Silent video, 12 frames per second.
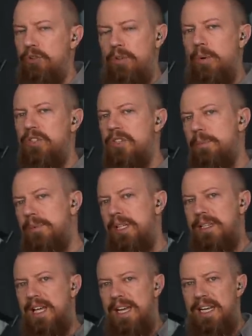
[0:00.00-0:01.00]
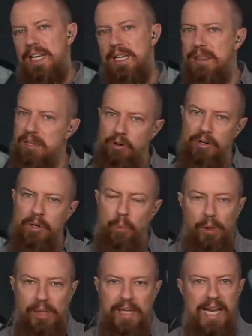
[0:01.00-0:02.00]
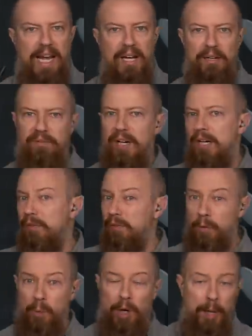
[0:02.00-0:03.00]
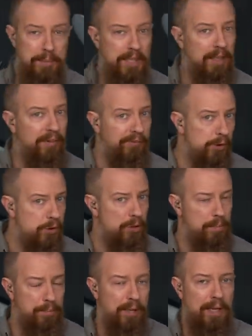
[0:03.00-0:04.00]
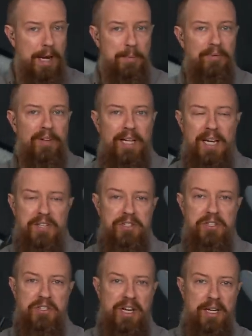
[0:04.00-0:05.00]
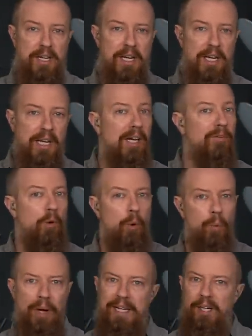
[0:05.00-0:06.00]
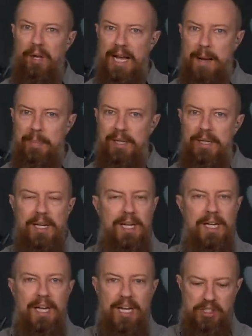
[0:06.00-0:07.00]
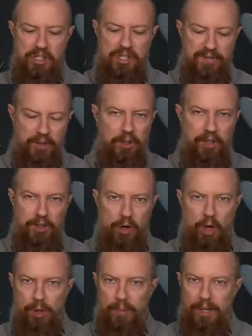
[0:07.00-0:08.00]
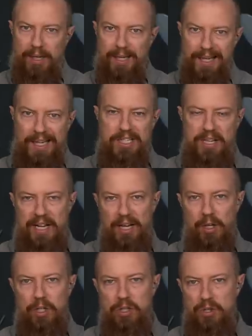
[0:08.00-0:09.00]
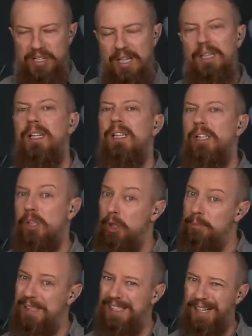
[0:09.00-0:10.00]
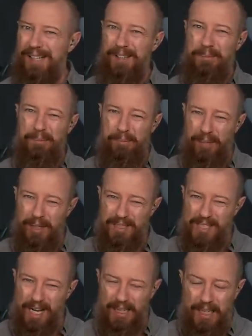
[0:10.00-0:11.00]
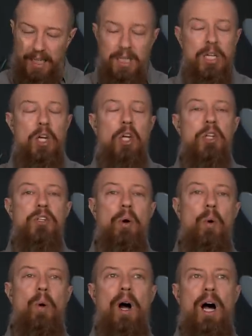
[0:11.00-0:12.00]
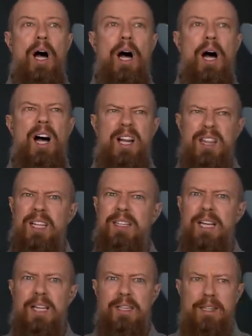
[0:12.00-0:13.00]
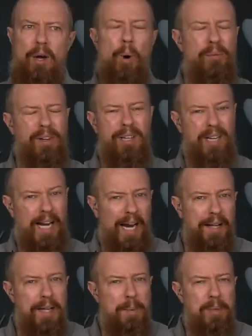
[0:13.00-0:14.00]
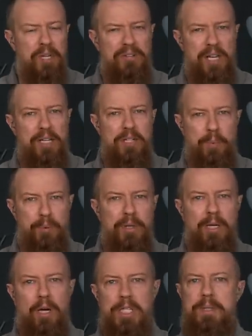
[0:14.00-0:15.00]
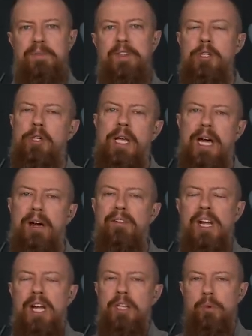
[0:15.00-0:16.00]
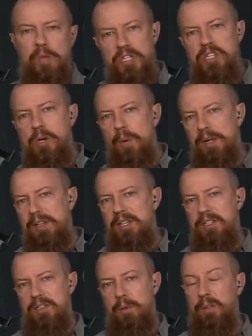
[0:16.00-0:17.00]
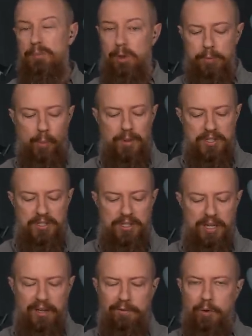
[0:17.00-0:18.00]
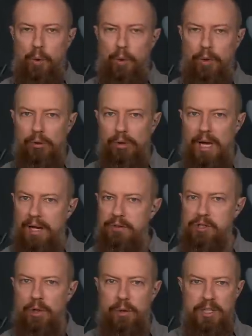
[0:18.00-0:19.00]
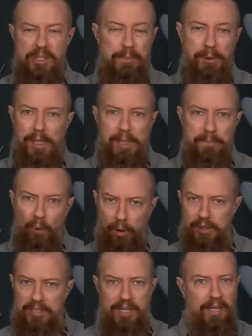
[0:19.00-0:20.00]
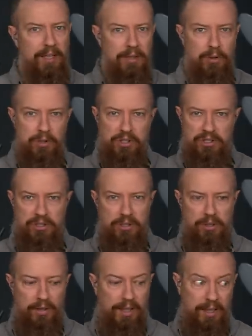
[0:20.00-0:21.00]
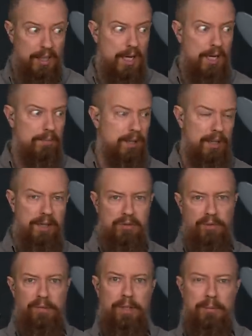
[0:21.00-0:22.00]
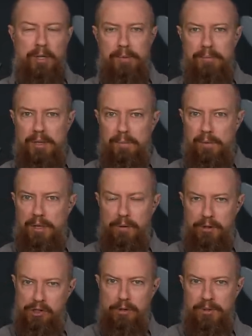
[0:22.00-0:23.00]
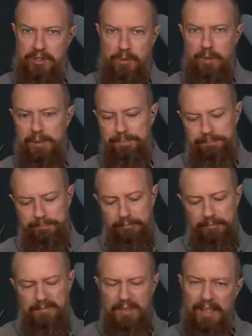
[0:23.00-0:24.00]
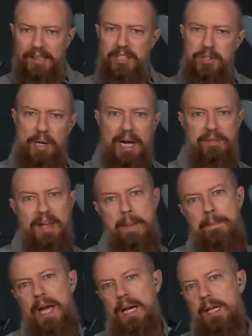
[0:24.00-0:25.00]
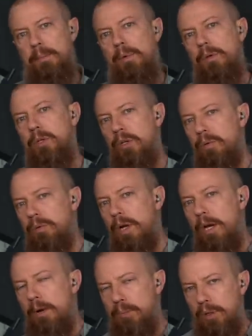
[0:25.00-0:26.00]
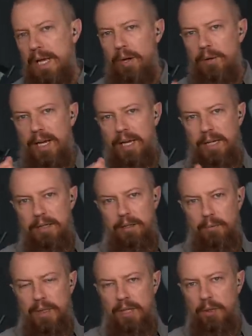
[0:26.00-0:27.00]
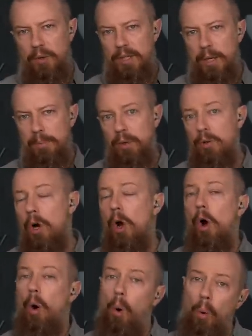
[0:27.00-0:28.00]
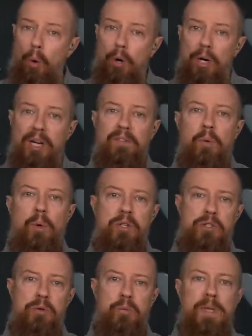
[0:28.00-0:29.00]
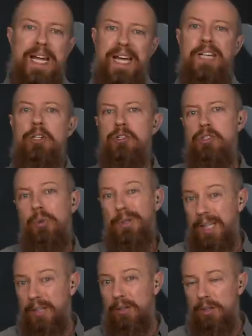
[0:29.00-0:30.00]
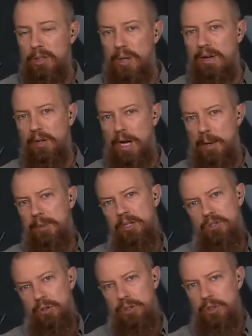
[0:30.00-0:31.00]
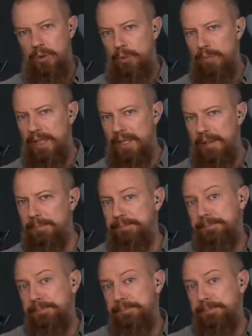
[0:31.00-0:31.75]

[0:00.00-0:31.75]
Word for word: So it's something that in theory will get added via firmware update in the future, but Epiphan hasn't said if or when it'll happen. It's just if you look hardware, it's there, so technically it could be done, but it's not yet. So I think that hopefully they're going to add that because that is a pretty awesome feature to have. The reason you want this, well, multiple reasons. If your live show gets completely borked and you just you're like, ah, my live show fell apart, but you know the show must go on at least you have that backup you can pull out and re-encode and upload. Or if you want to re-edit your show later, you have a copy of the show that you can re-edit.